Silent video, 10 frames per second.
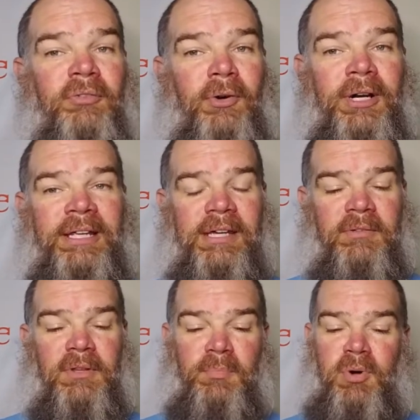for it
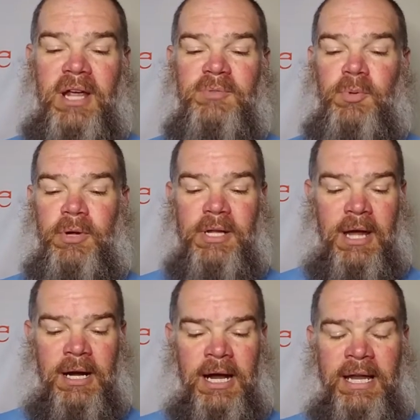given the price point,
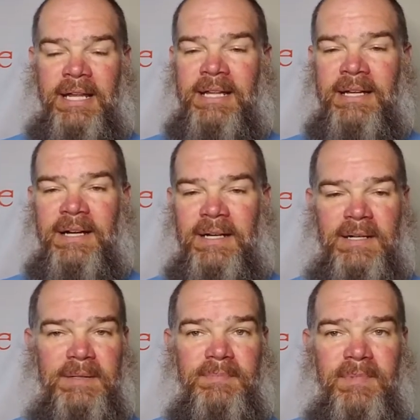all right?
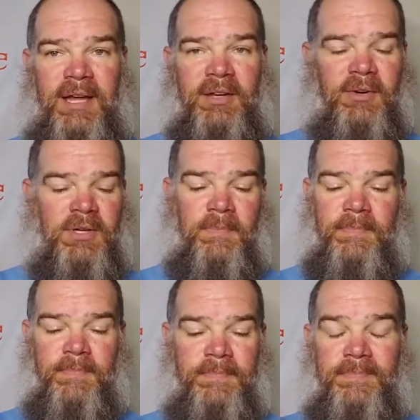I know
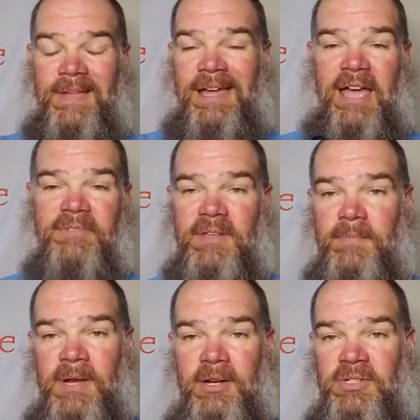I have to
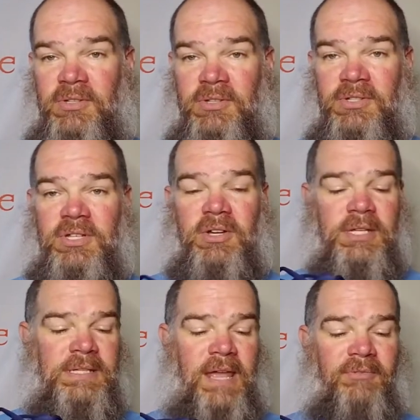compare it to the Gel
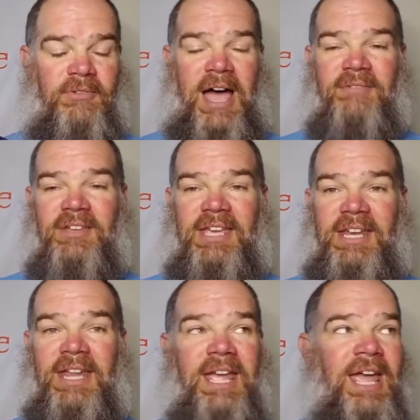Contend 5
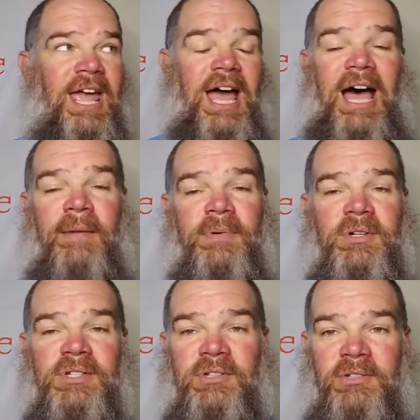again. I
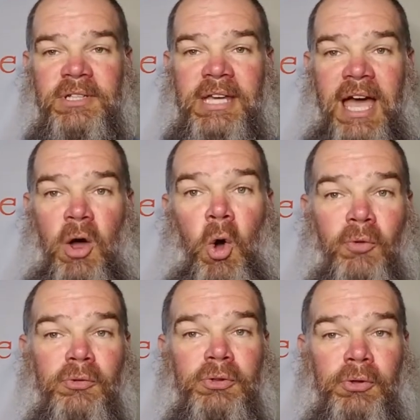personally got
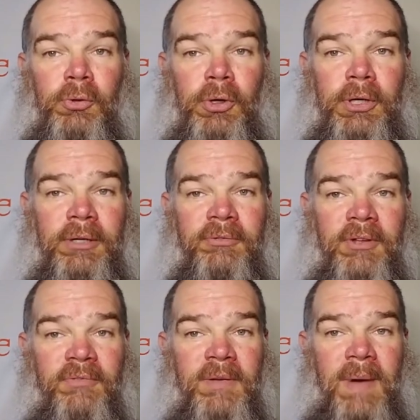over
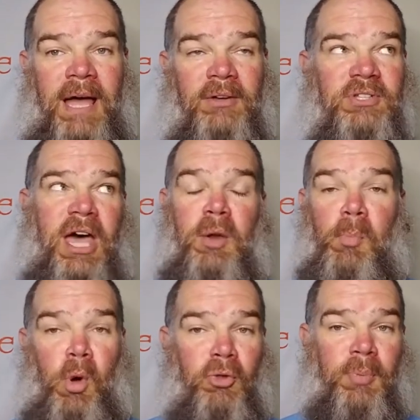250 miles out
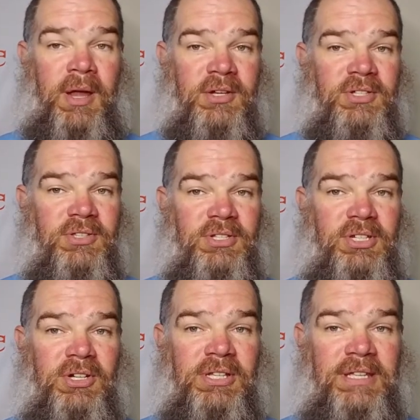of both pairs of the
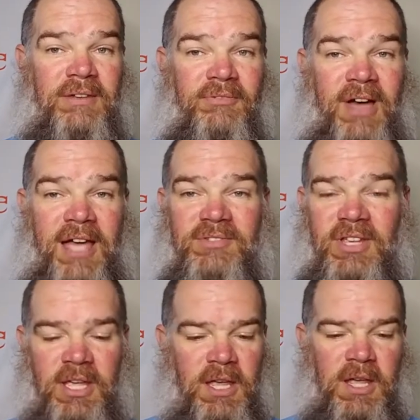Gel Contend 5s.